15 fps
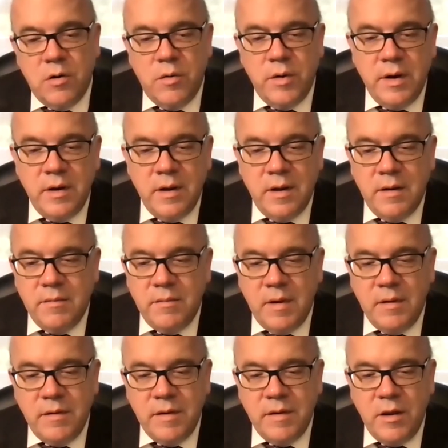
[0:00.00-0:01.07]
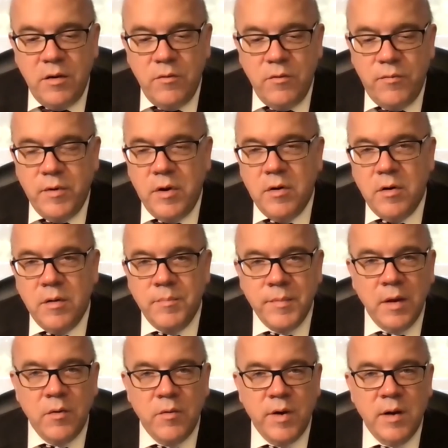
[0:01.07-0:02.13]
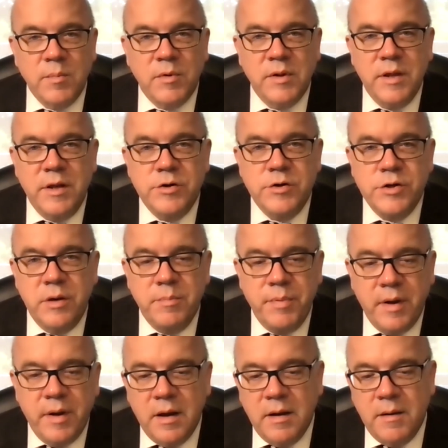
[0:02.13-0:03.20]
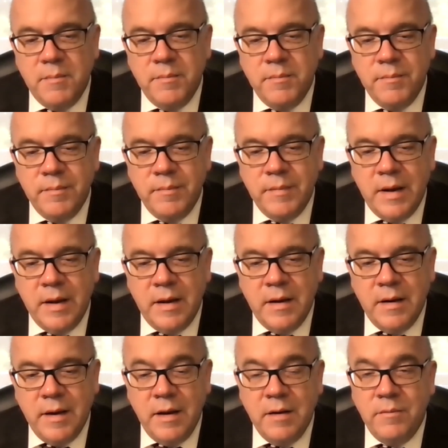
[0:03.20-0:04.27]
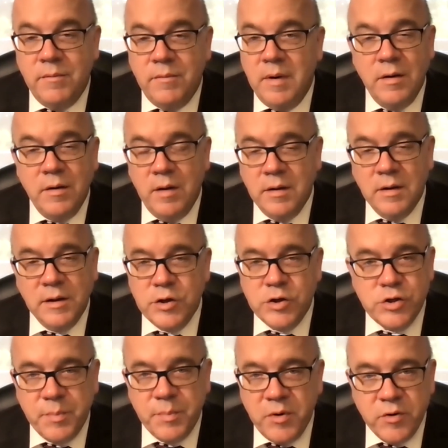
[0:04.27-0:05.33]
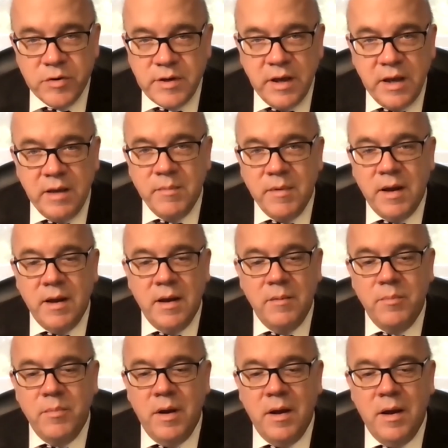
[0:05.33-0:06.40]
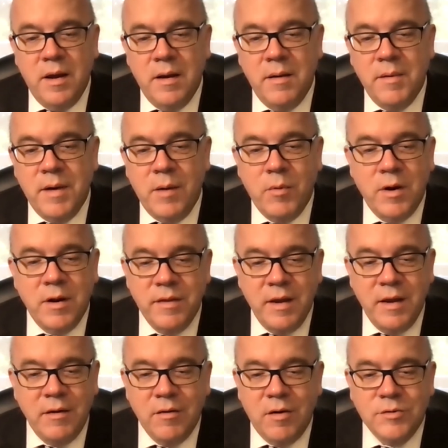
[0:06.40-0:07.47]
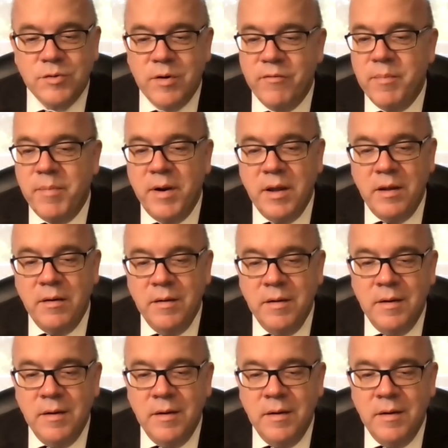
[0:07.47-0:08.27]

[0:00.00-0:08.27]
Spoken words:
and thank you for your incredible leadership and the leadership of your team. I want to thank also everybody